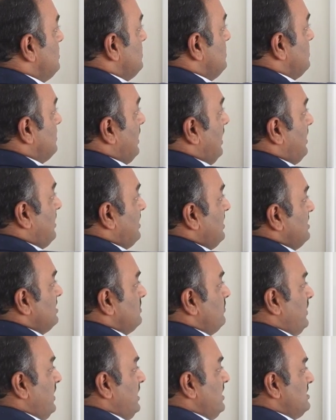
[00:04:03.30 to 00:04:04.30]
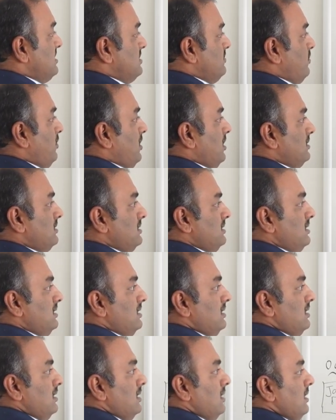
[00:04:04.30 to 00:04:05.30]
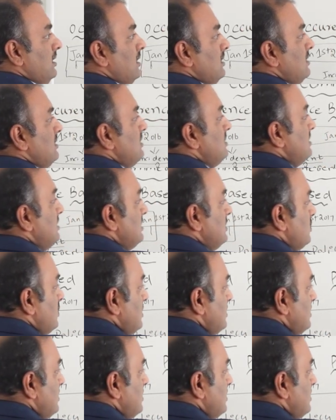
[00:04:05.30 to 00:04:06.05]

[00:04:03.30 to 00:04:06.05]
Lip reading: occurrence based policy, this insurance